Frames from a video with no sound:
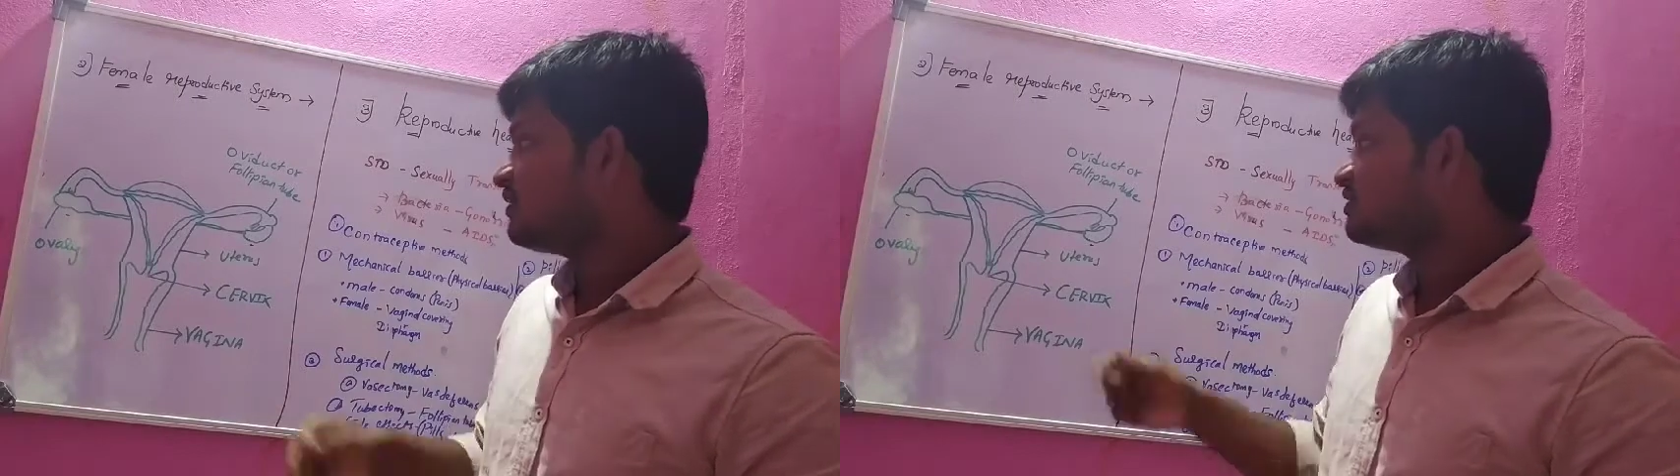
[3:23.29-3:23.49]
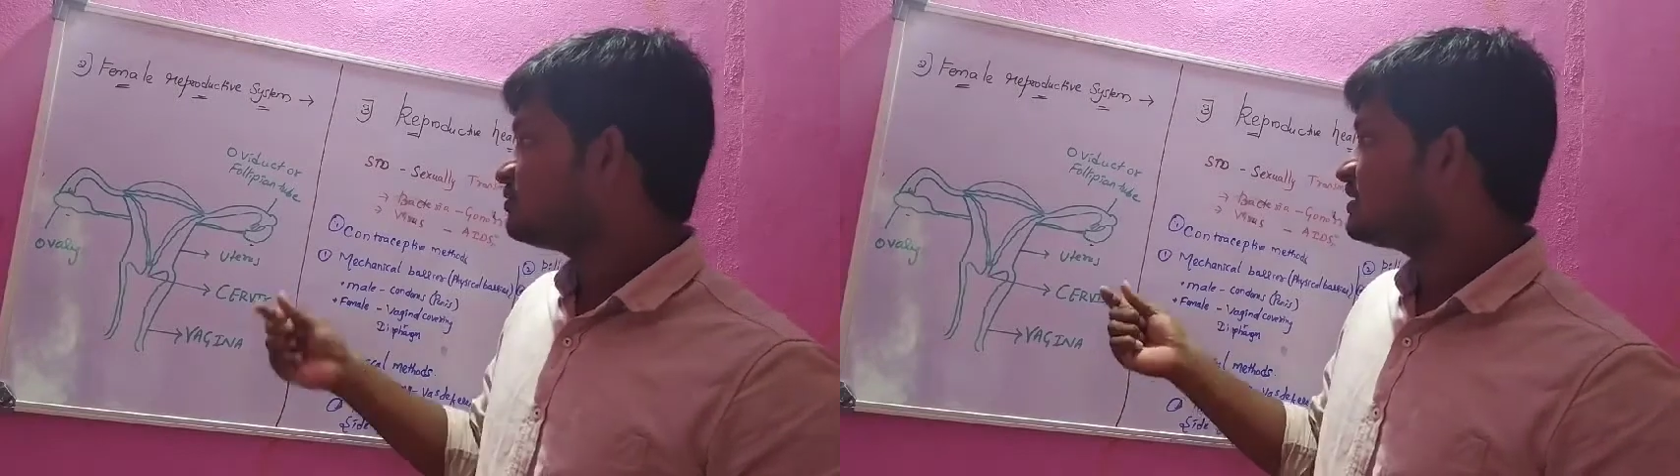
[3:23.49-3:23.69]

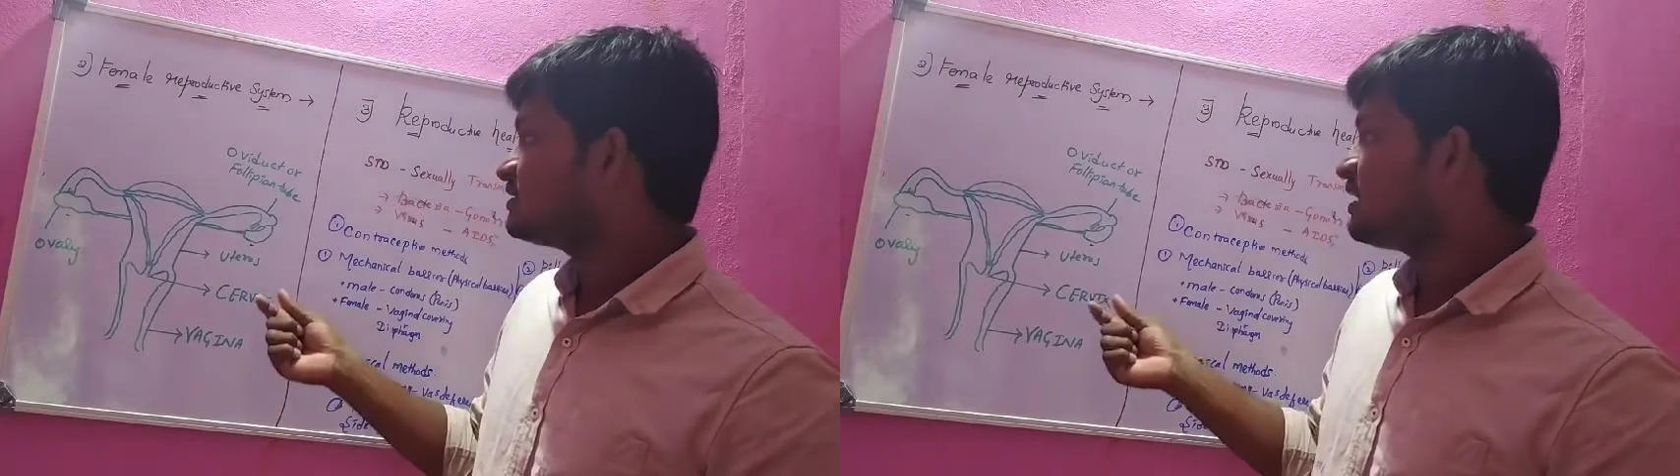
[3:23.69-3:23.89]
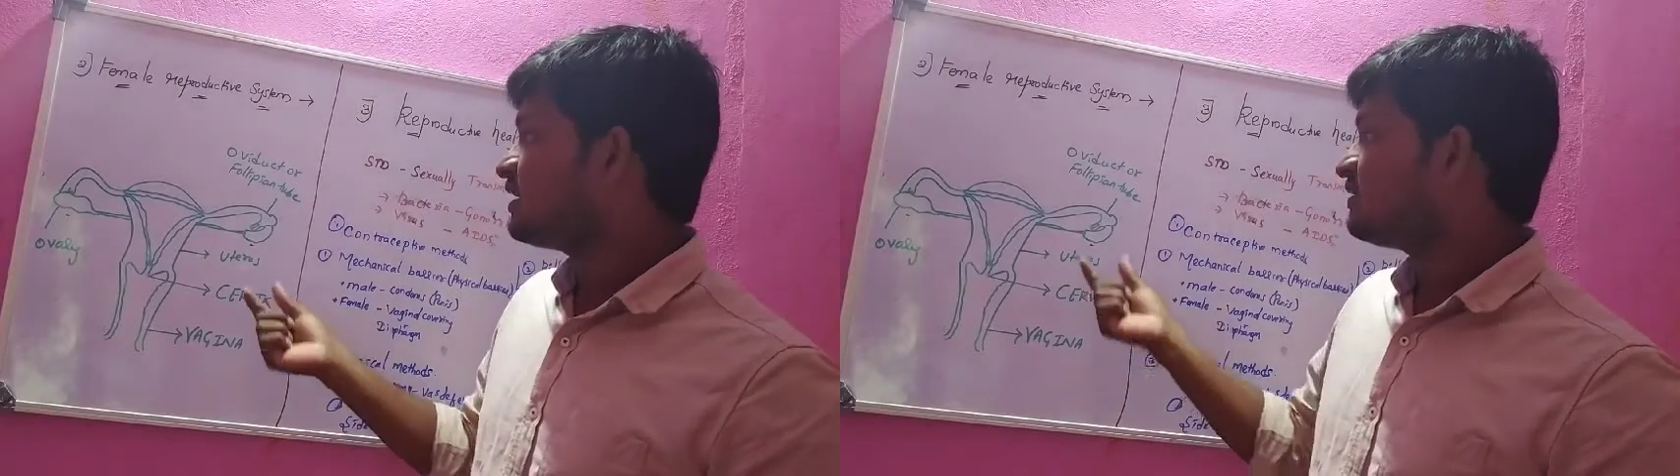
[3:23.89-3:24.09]
Which
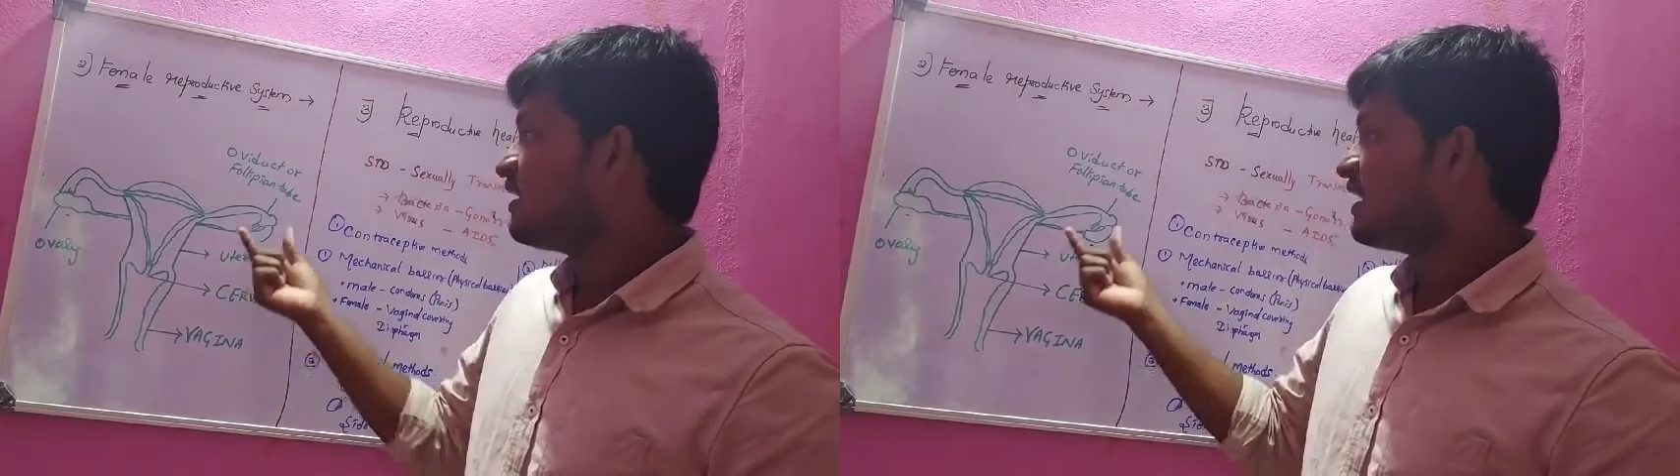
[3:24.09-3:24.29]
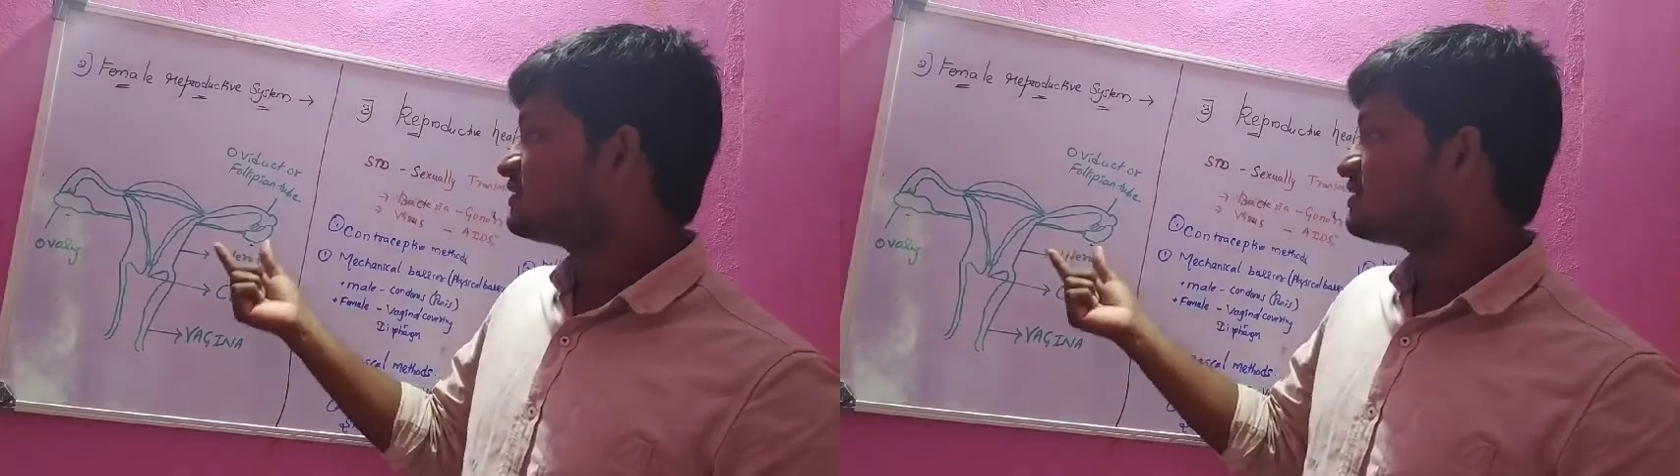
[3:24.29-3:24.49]
means that
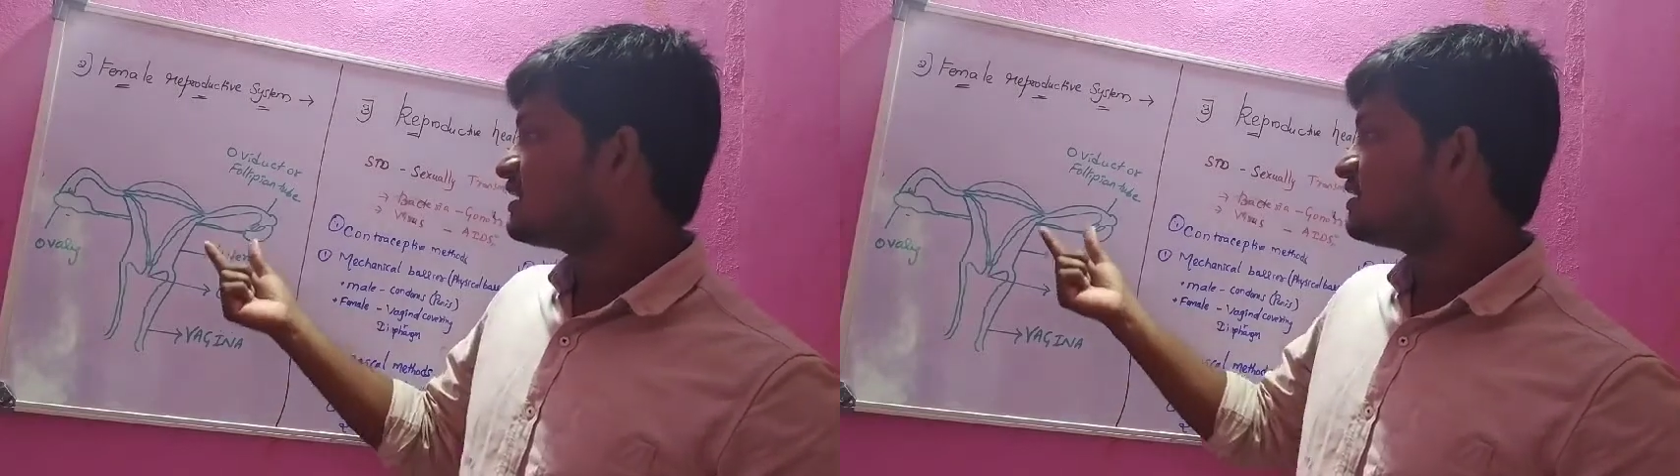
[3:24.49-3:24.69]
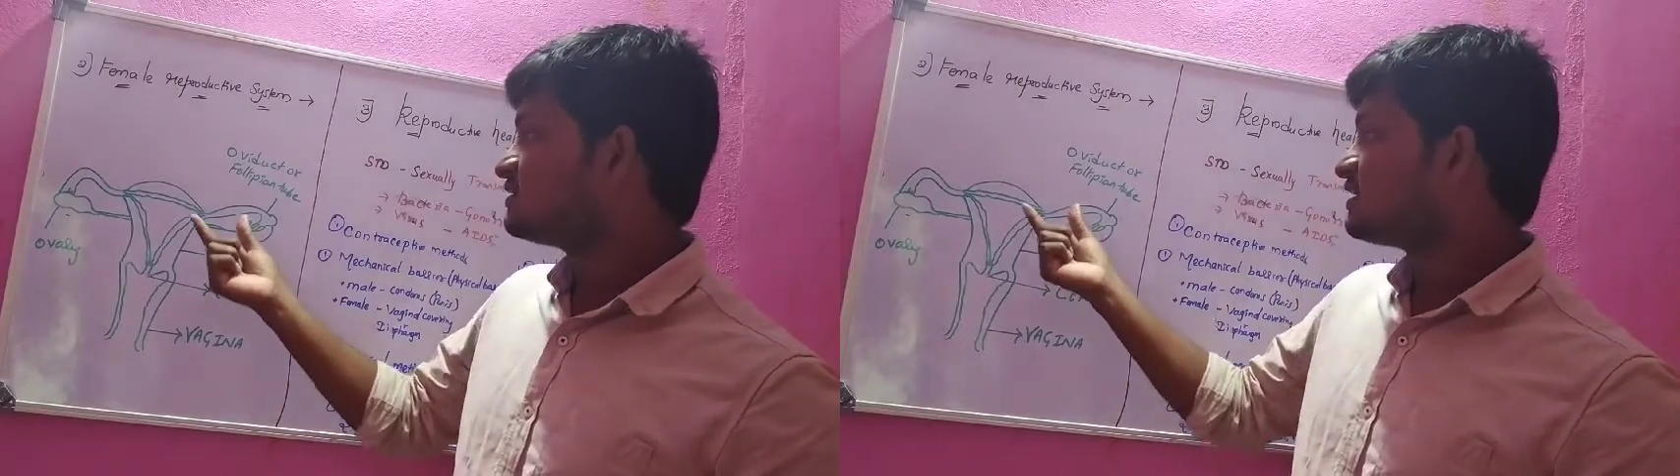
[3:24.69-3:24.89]
the egg
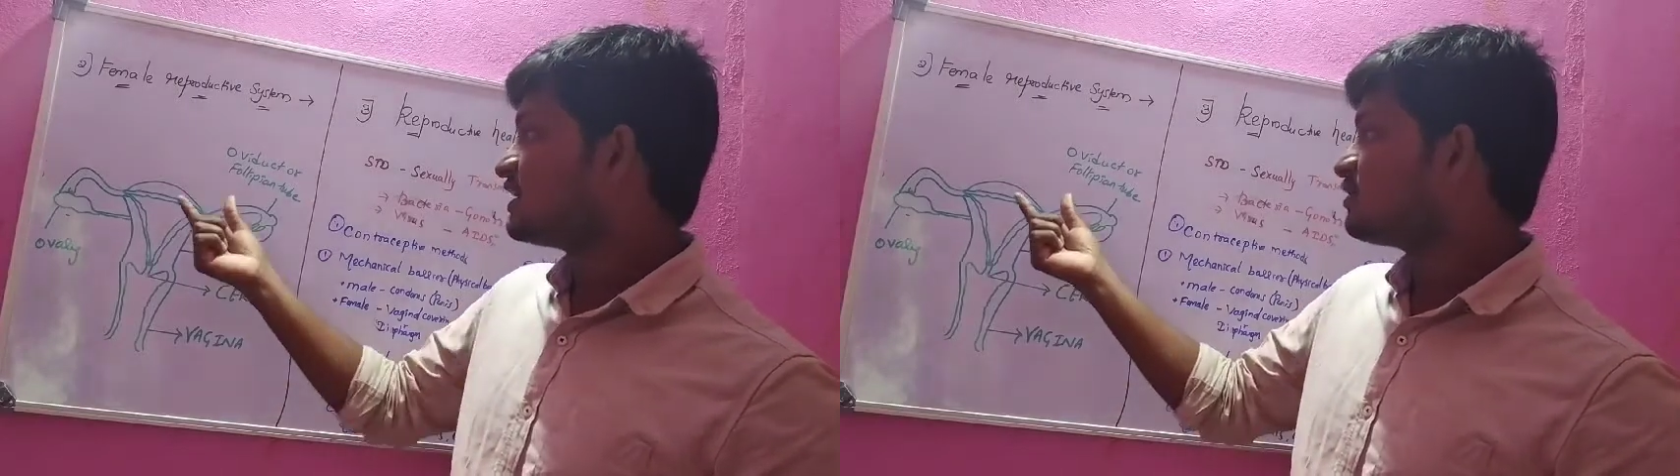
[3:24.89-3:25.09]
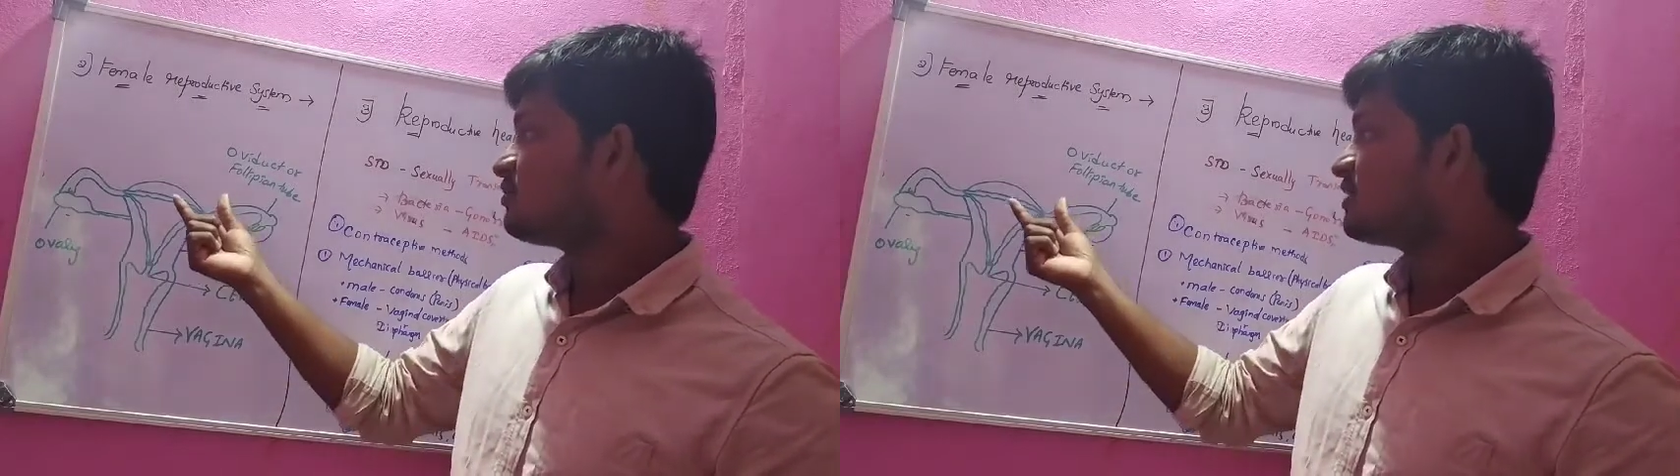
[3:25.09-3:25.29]
cell is
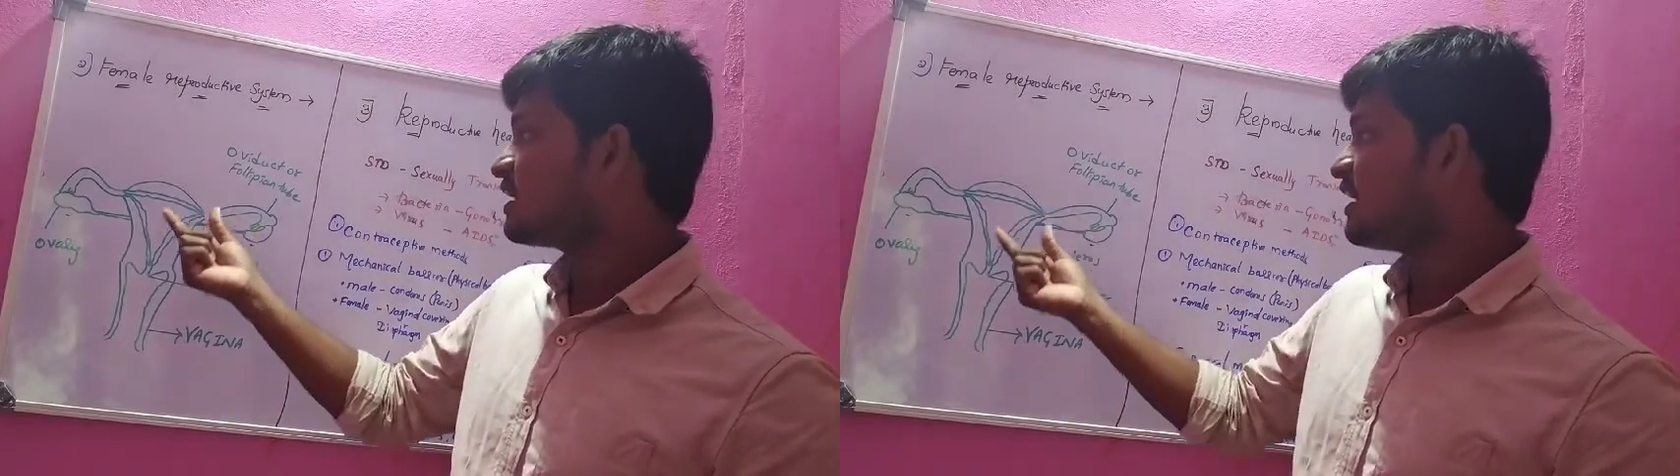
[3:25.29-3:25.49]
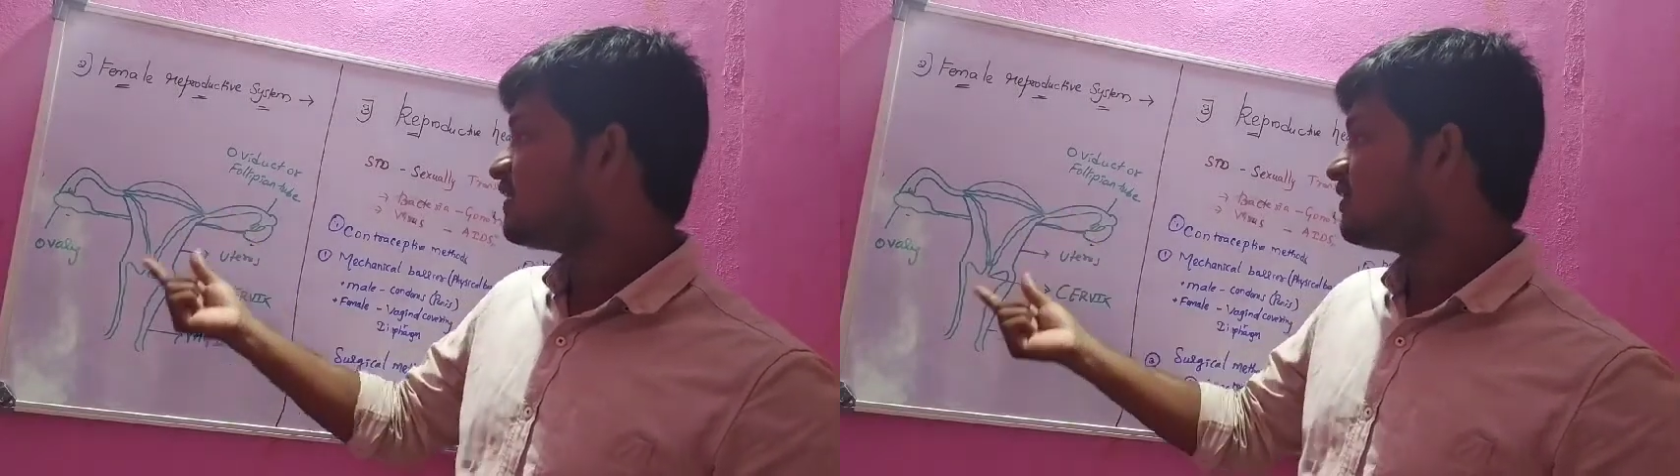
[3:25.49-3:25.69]
said to be
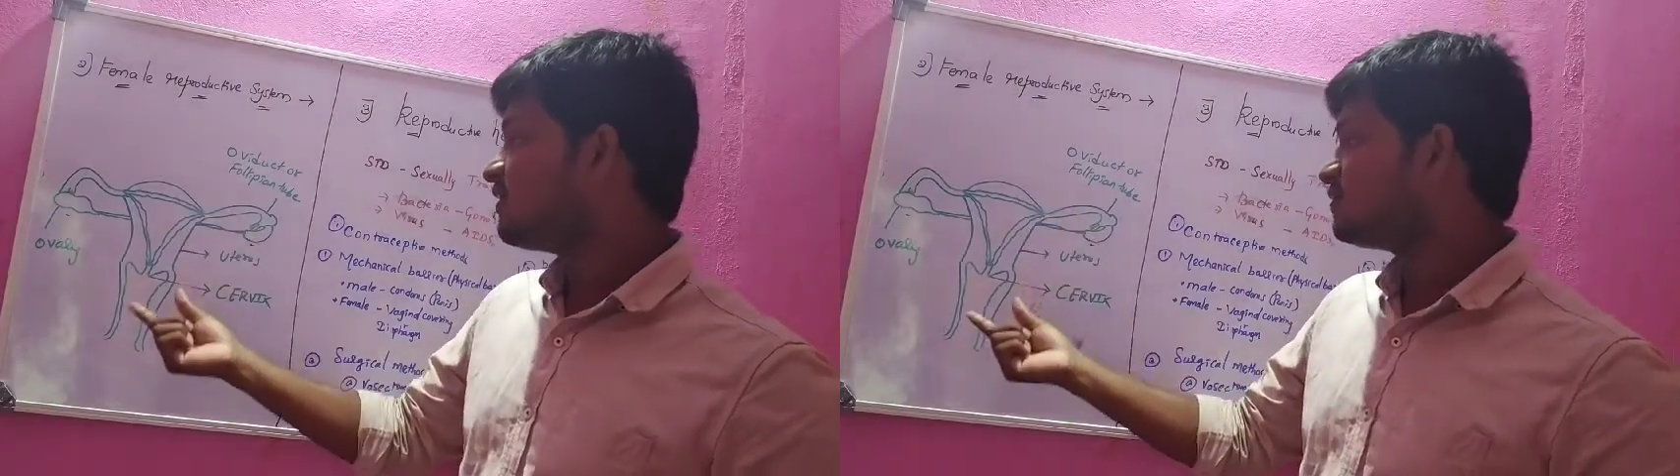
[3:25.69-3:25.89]
carried